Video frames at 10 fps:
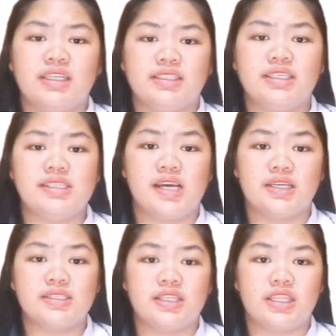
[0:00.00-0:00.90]
This
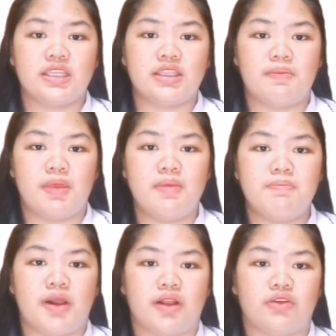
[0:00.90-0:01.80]
has a negative
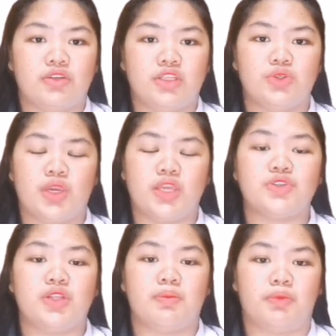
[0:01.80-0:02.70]
impact on
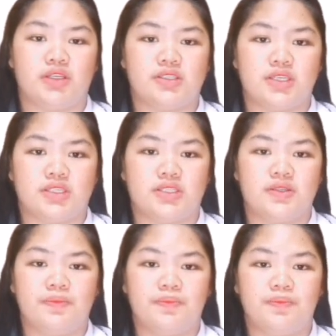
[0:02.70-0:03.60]
educational process.